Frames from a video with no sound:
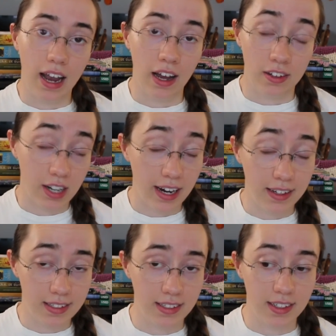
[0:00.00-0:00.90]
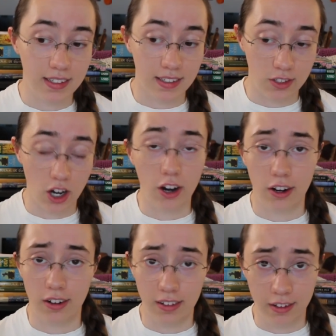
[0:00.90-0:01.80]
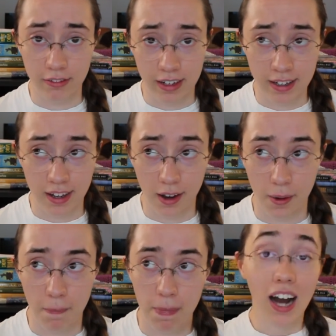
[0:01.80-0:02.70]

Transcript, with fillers: uh, Titus's daughter Lavinia.